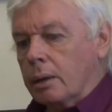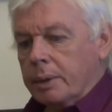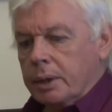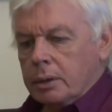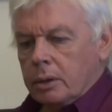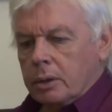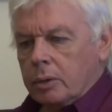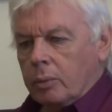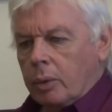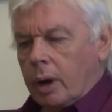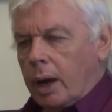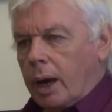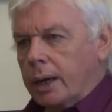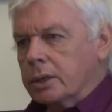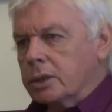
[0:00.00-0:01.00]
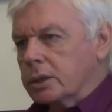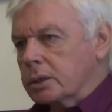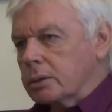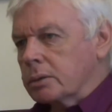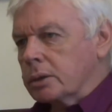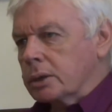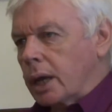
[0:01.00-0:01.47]
I mean, look at what I
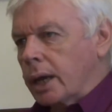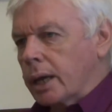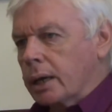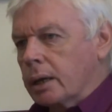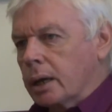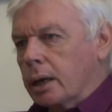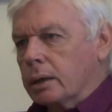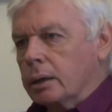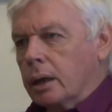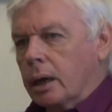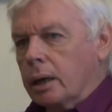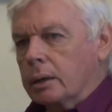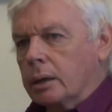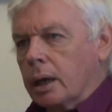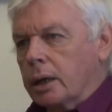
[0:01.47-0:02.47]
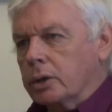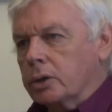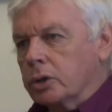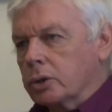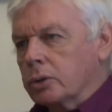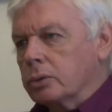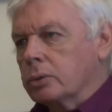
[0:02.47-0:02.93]
say and
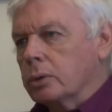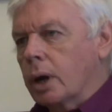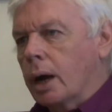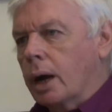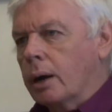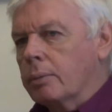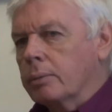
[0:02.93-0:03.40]
do.